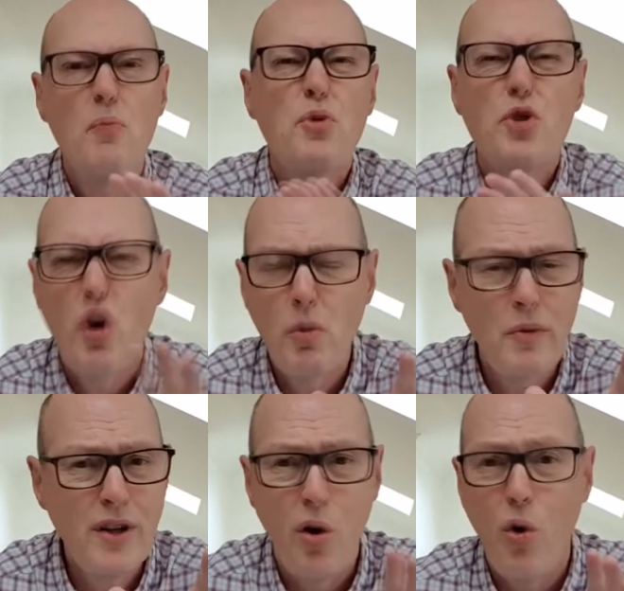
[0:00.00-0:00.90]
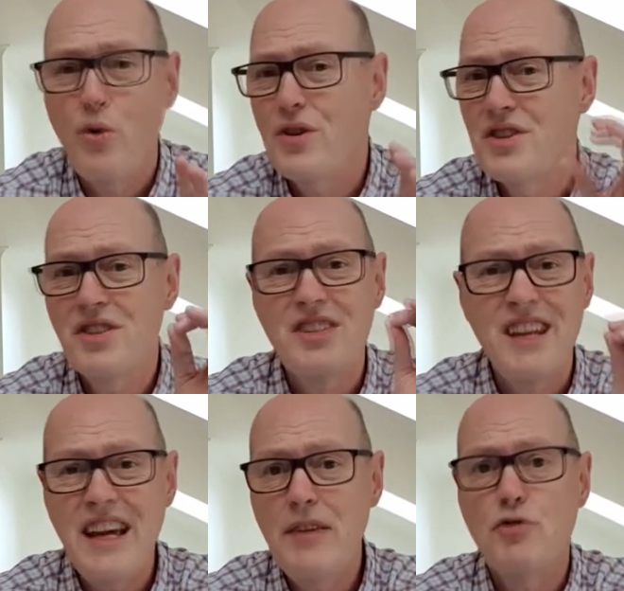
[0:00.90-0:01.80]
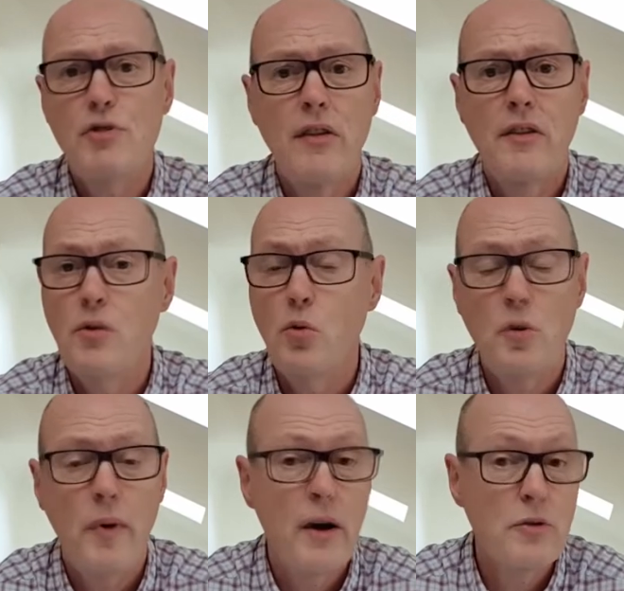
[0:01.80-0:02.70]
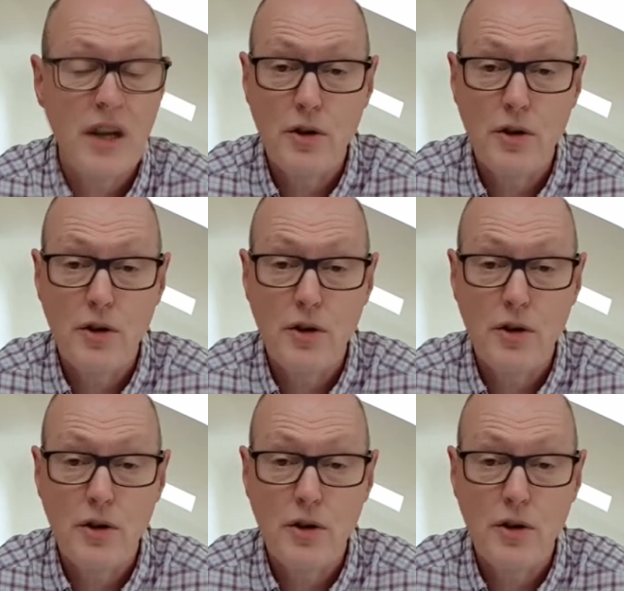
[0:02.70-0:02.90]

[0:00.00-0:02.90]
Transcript: probably oak staves rather than oak barrels.